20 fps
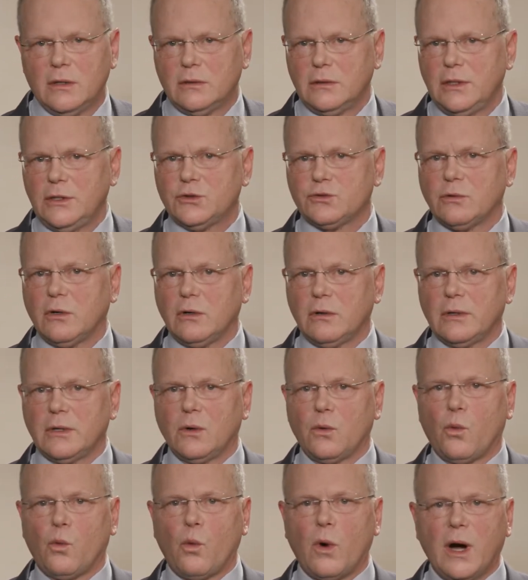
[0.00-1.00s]
are
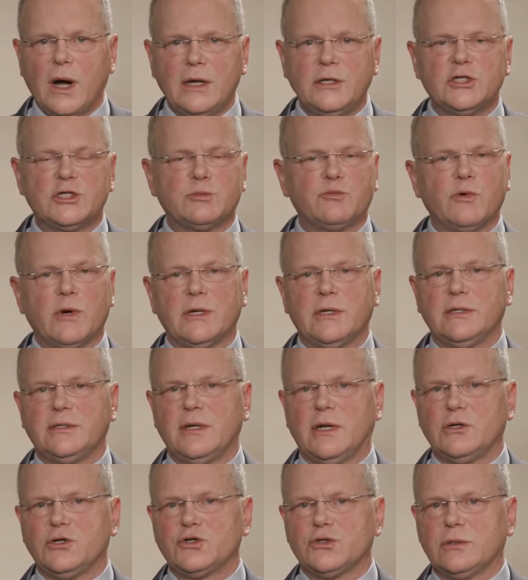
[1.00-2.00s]
drawing widespread
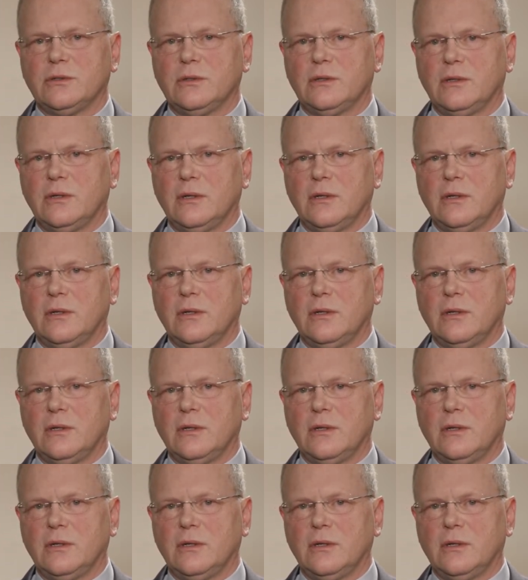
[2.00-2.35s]
attention.